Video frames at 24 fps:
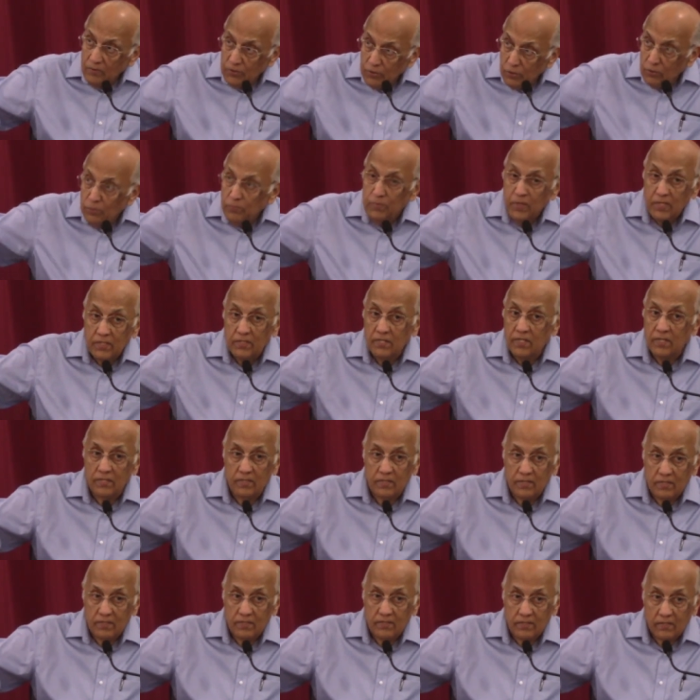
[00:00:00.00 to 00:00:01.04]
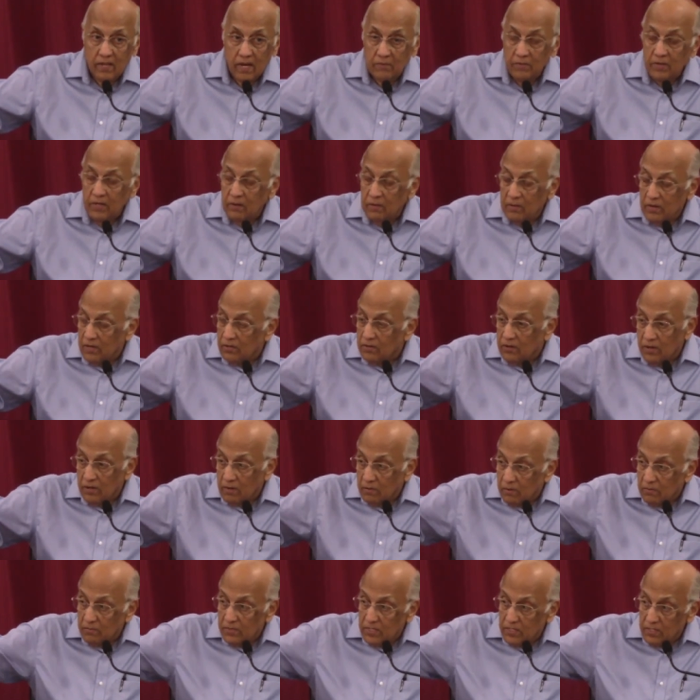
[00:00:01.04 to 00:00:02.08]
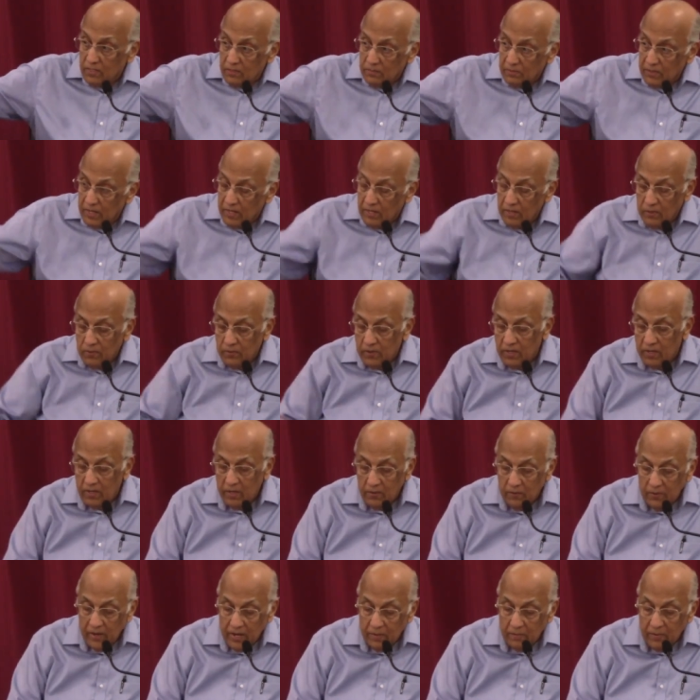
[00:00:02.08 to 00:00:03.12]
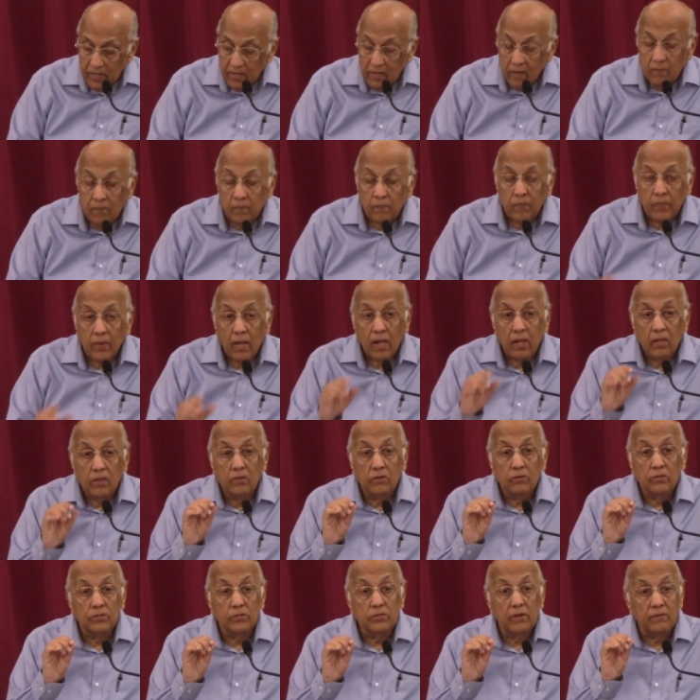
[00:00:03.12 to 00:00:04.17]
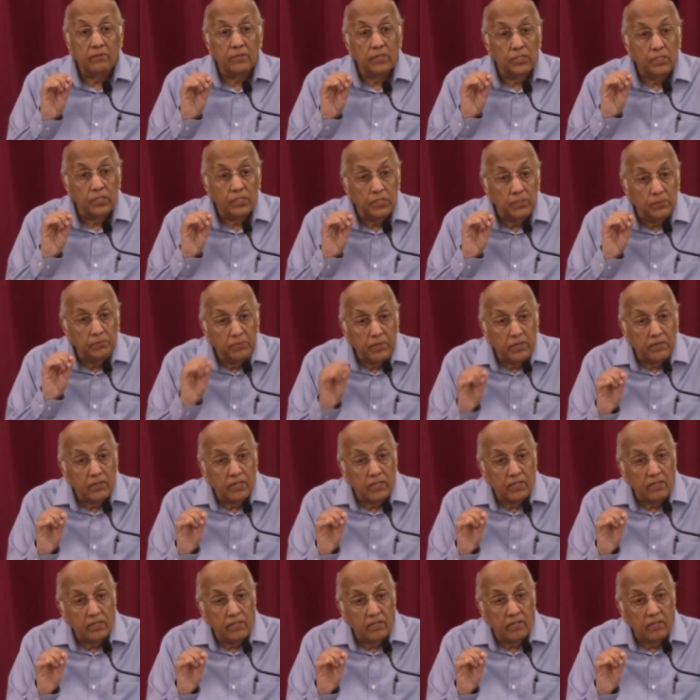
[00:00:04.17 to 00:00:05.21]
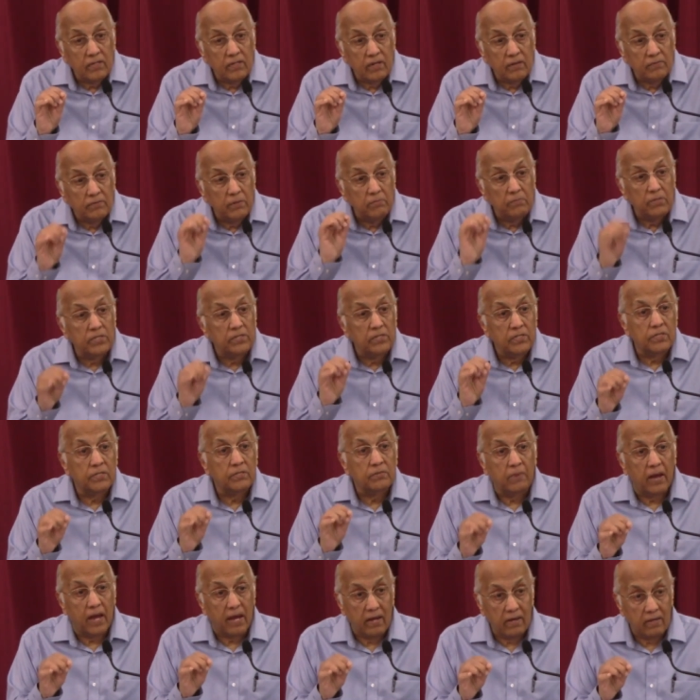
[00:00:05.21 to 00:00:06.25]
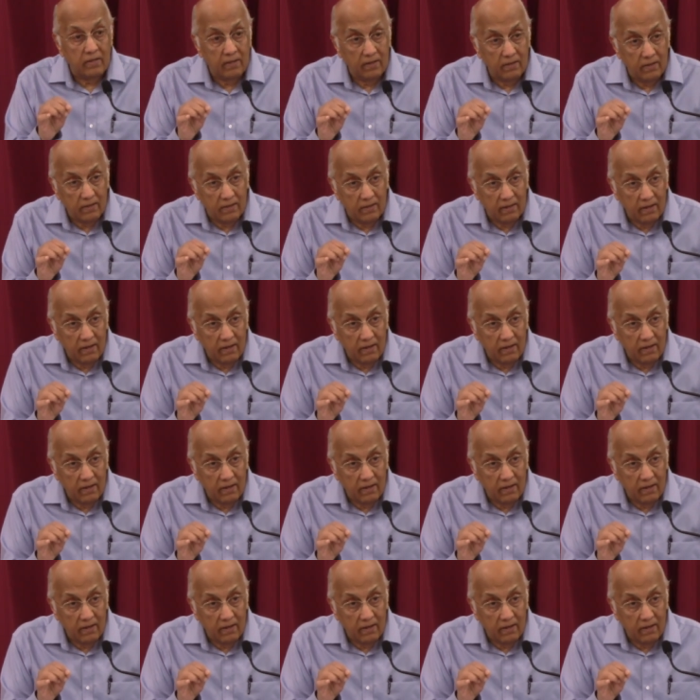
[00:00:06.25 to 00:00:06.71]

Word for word: do business. I mean, I'm not talking about businessmen in the worldly way, but those who have the spirit of the businessman.